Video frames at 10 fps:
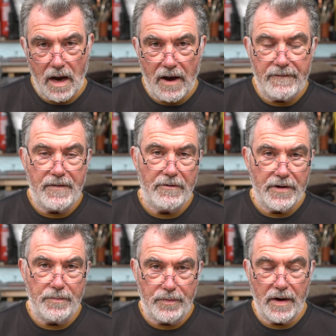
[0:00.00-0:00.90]
are
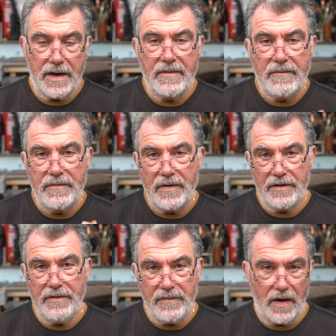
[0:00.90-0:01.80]
very bright and
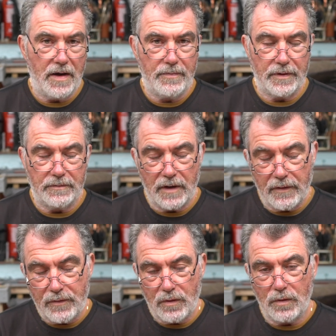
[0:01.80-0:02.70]
very vibrant.
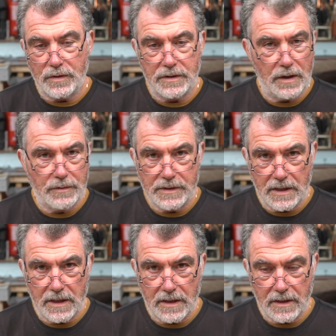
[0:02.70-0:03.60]
Of course, no one's
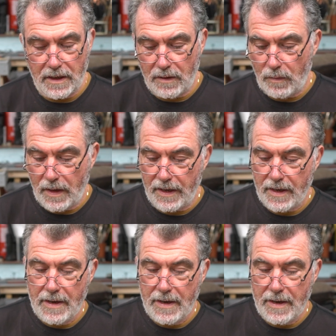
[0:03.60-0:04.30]
taking that away.